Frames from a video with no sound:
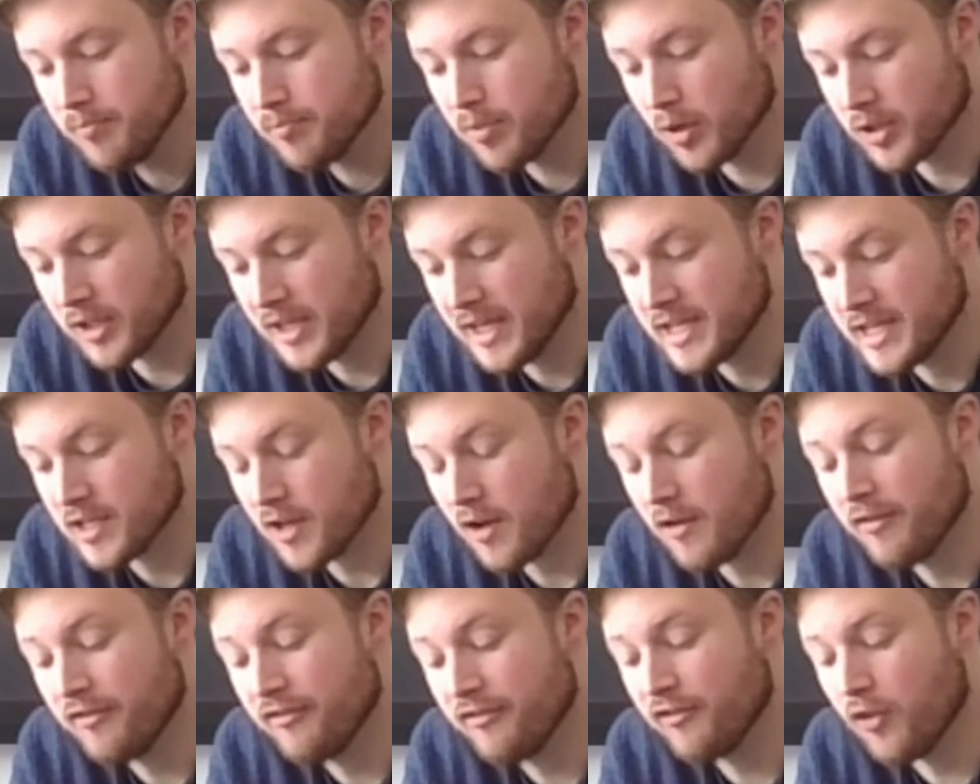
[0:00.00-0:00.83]
bodies
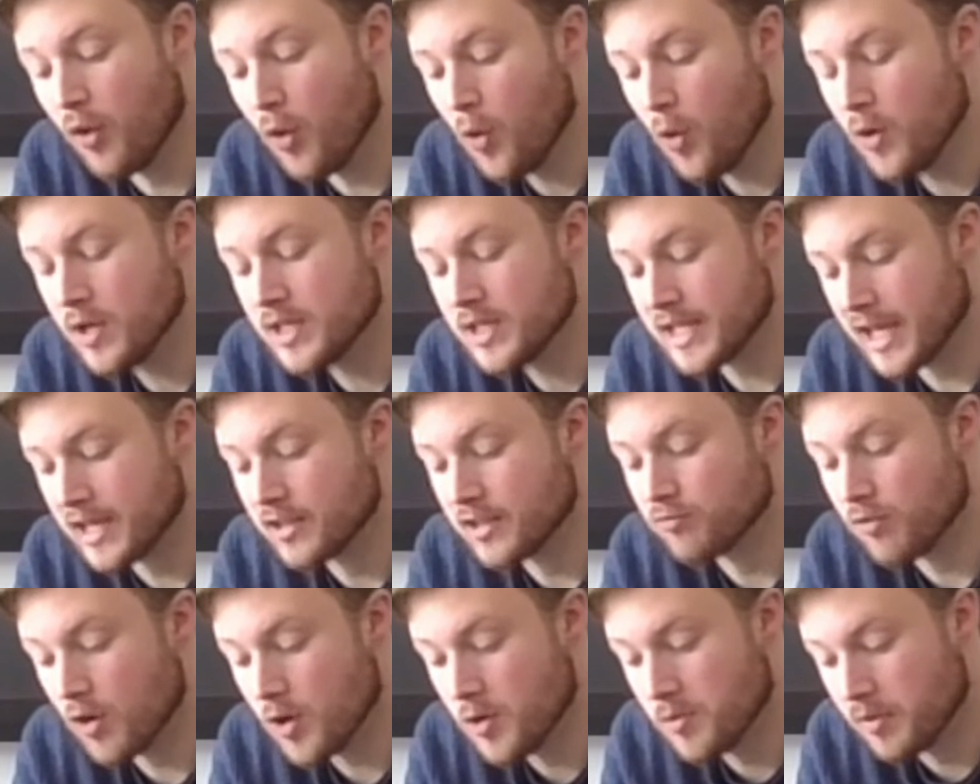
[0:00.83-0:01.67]
of 4
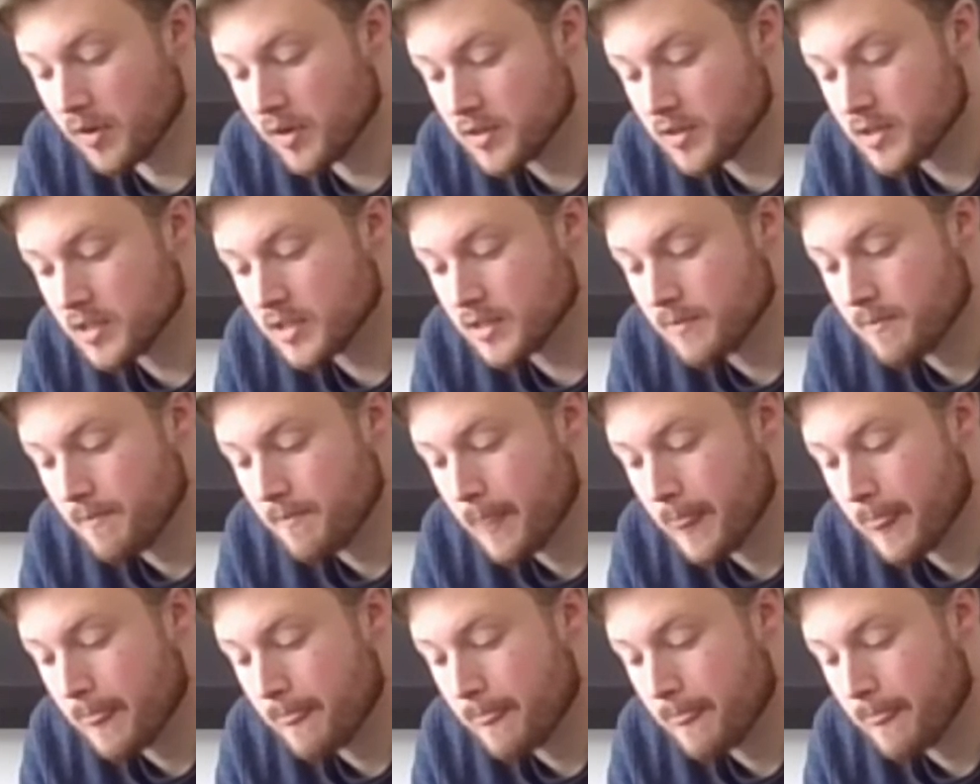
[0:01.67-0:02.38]
dead robots.